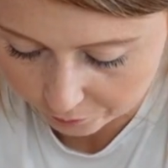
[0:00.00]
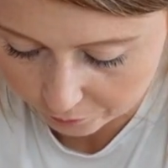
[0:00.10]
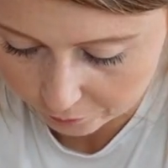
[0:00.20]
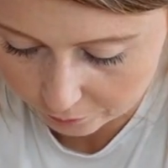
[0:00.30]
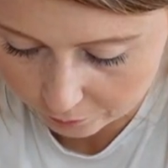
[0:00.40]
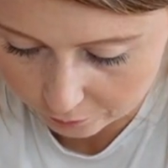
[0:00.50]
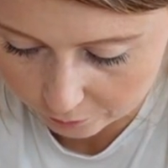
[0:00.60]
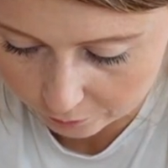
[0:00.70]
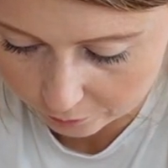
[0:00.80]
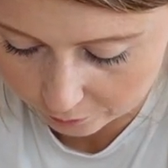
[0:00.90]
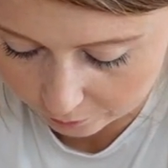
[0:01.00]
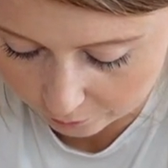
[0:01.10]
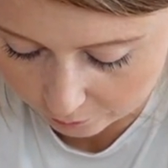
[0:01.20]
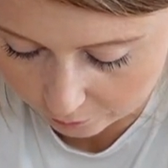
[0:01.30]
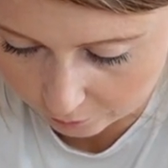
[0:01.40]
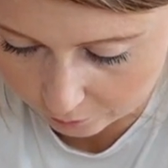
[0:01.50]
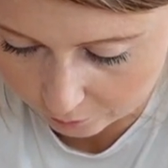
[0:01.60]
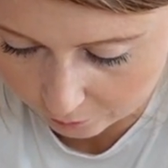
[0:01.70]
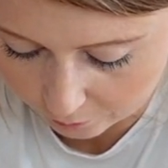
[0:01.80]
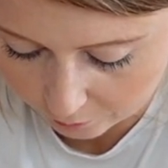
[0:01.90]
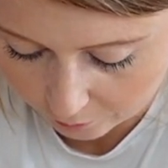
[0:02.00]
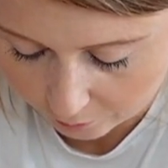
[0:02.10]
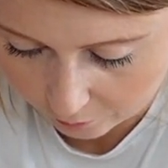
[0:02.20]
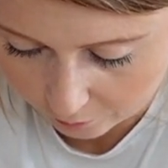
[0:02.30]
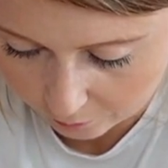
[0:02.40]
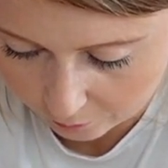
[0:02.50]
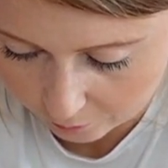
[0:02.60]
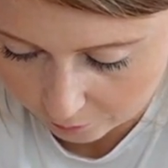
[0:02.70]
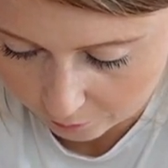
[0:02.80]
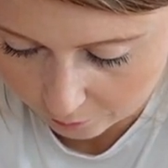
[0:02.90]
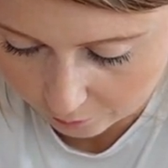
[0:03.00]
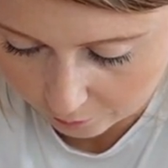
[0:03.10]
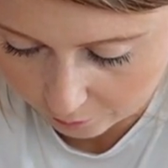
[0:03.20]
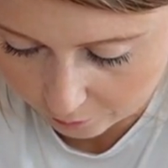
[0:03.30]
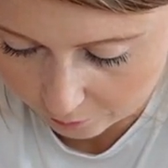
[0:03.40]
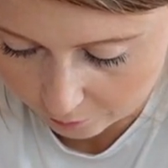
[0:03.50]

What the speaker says: This person isn't speaking.